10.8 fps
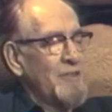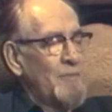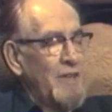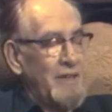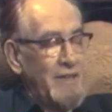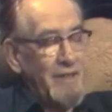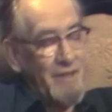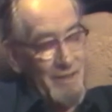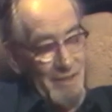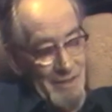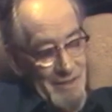speed
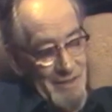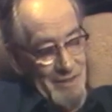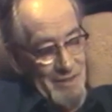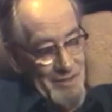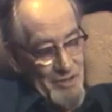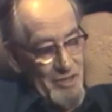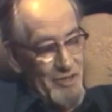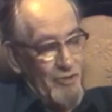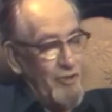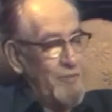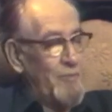just
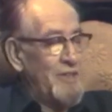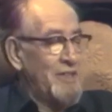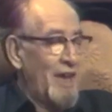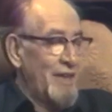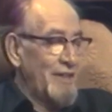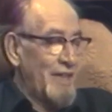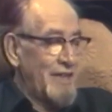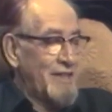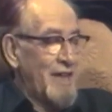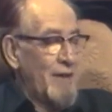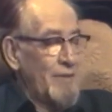couldn't be done at that
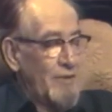time.